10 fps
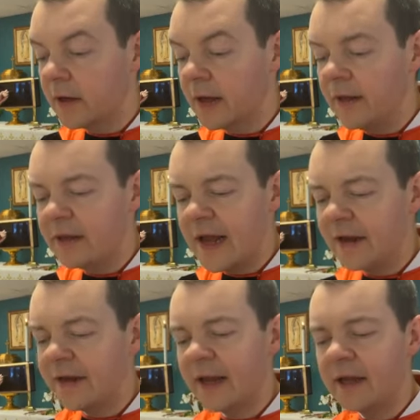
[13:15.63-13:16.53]
He's
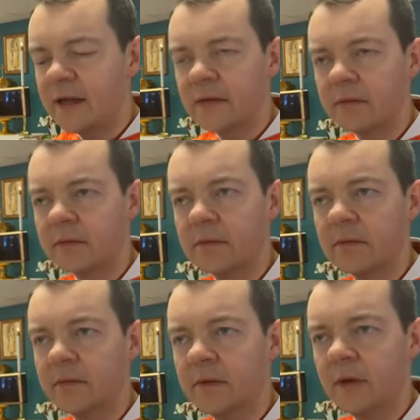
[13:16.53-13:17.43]
not like
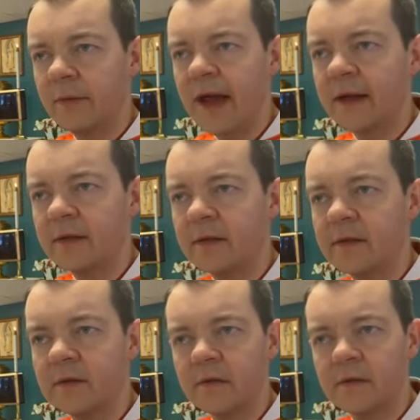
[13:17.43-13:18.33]
the
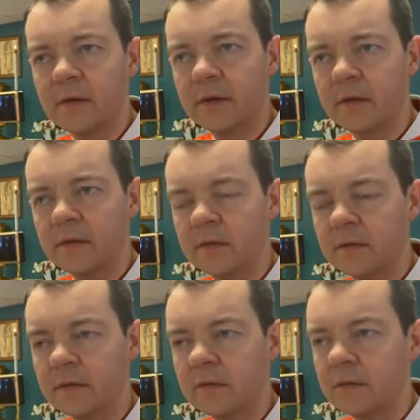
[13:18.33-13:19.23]
rest. Huh? Mm-hmm.
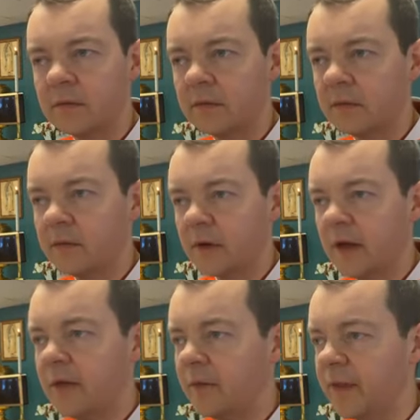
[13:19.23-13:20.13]

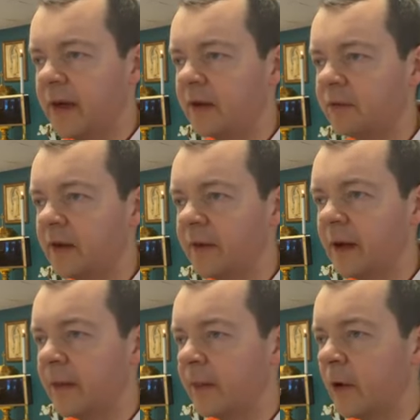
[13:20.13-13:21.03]
He speaks with
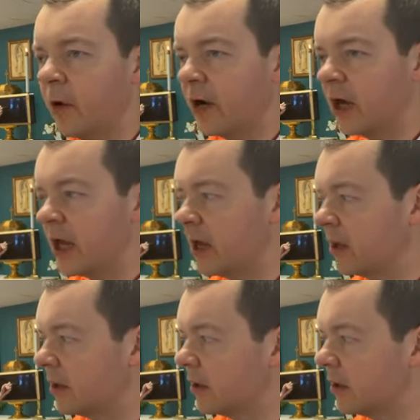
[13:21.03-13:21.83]
authority.